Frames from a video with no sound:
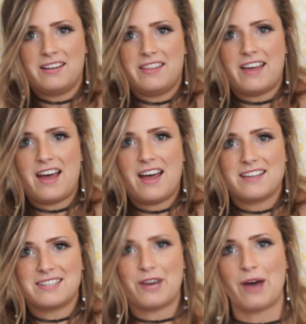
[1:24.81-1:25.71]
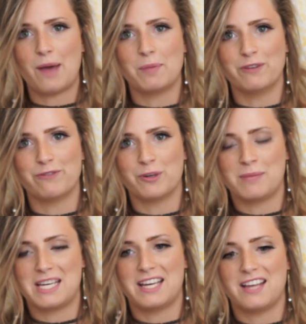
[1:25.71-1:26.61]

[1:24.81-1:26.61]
And that has now happened for me.